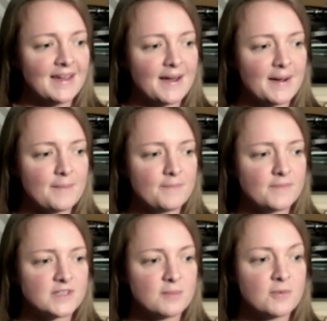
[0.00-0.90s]

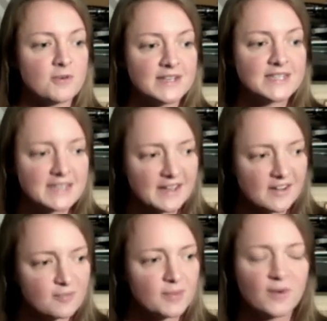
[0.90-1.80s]
So more recently,
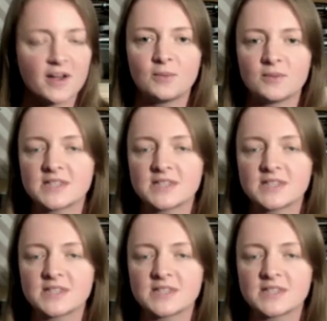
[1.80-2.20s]
I've been working